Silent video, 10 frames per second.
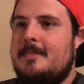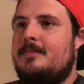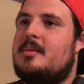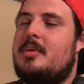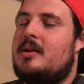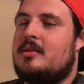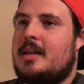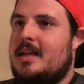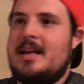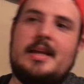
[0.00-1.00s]
and then Peter,
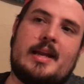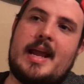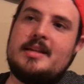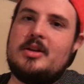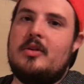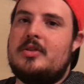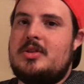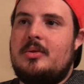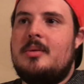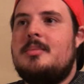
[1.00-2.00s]
like an idiot, hands it over
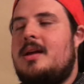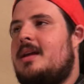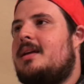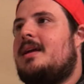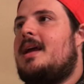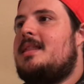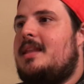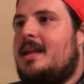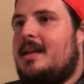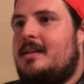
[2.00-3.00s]
to him, and
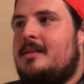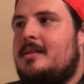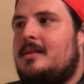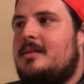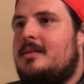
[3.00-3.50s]
then